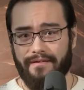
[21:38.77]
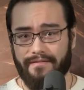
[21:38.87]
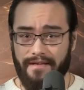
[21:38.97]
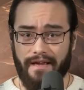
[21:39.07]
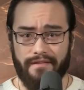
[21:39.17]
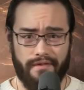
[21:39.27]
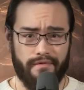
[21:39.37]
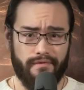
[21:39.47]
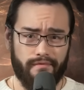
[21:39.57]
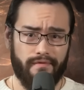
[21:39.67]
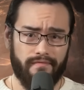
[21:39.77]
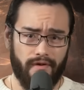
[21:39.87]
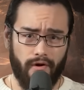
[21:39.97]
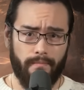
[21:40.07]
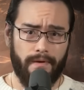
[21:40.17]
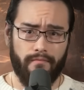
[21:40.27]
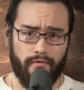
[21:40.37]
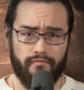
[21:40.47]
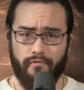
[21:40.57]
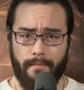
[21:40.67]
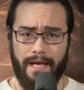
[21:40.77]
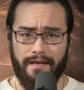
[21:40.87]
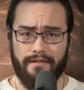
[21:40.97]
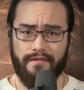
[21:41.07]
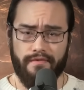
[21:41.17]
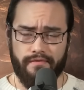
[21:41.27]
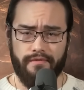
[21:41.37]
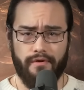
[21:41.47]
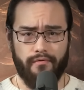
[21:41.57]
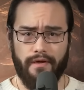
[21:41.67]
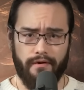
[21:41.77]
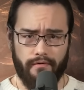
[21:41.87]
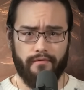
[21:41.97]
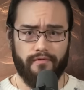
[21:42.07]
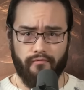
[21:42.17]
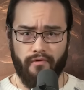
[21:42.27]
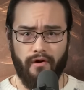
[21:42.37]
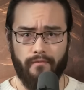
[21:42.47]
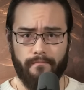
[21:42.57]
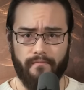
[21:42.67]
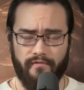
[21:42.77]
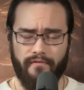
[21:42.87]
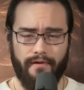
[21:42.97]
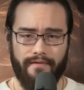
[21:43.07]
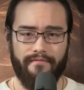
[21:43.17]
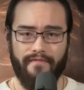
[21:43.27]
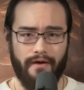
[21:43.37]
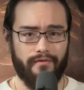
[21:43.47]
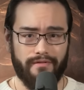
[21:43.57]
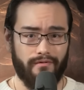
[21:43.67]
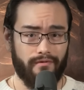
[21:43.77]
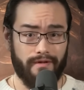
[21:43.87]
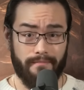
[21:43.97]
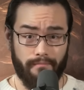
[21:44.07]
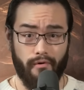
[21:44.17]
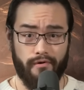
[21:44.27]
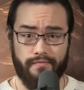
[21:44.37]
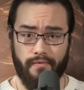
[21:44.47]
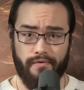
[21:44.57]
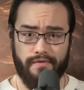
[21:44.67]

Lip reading: The ancestors of the Hopi would remain in this new Inner Earth realm for a very long and prosperous